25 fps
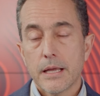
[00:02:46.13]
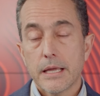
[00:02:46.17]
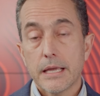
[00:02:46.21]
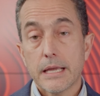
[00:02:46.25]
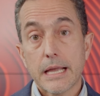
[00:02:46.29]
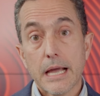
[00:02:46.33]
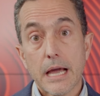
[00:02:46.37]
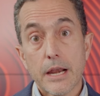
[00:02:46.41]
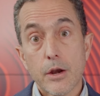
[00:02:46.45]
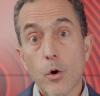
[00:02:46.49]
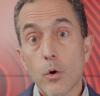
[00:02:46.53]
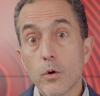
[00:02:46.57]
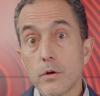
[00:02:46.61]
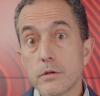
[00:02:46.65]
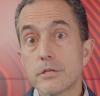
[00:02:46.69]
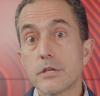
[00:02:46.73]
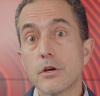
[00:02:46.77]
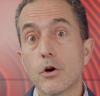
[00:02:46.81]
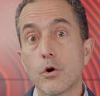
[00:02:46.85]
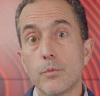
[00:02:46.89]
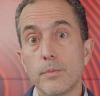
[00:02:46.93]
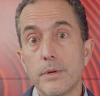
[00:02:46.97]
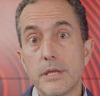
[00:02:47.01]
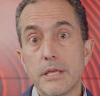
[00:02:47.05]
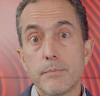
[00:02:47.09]
It can
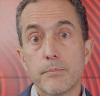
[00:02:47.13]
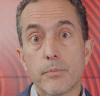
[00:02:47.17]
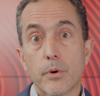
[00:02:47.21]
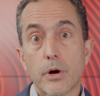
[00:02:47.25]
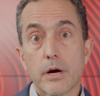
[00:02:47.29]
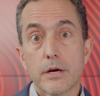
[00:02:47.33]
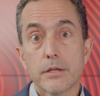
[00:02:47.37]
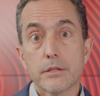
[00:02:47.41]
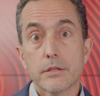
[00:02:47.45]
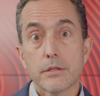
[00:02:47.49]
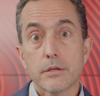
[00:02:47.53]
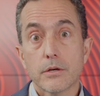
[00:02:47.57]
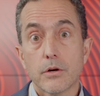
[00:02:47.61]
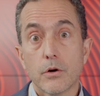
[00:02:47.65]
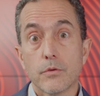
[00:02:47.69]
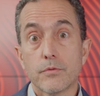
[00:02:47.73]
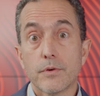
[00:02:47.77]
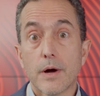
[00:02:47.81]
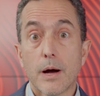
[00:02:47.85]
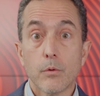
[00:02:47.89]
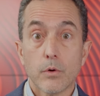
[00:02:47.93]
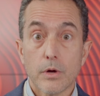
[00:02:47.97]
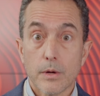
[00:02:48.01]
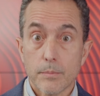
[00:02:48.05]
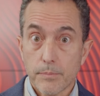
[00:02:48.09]
also be part of
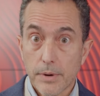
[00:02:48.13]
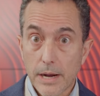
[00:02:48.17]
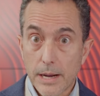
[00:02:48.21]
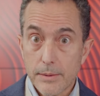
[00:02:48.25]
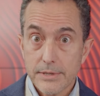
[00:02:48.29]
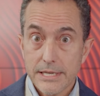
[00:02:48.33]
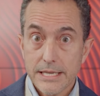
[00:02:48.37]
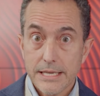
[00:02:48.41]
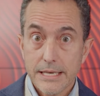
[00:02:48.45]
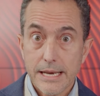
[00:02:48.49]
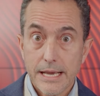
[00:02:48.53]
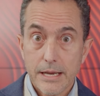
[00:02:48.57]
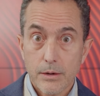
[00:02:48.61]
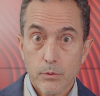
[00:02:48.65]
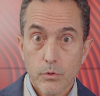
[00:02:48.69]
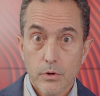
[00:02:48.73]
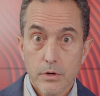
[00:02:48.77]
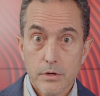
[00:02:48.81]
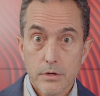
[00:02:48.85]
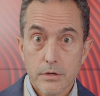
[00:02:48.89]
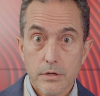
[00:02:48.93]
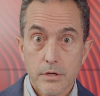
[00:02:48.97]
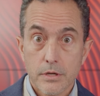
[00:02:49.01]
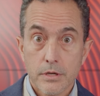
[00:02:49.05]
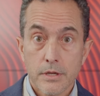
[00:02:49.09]
our public
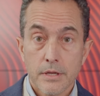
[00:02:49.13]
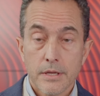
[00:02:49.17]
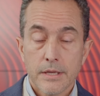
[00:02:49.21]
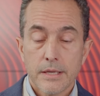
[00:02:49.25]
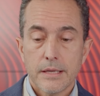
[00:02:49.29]
network.